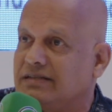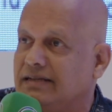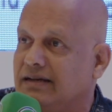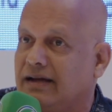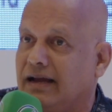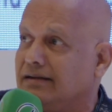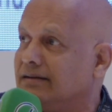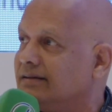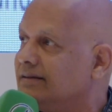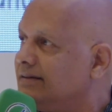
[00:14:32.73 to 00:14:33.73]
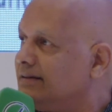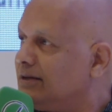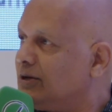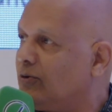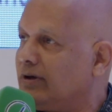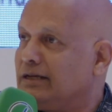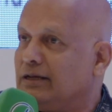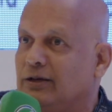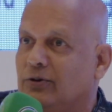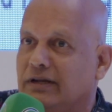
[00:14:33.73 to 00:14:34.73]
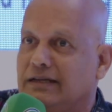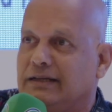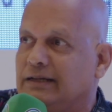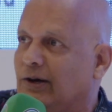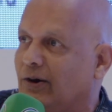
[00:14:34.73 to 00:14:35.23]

This is your chance. Do I see a hand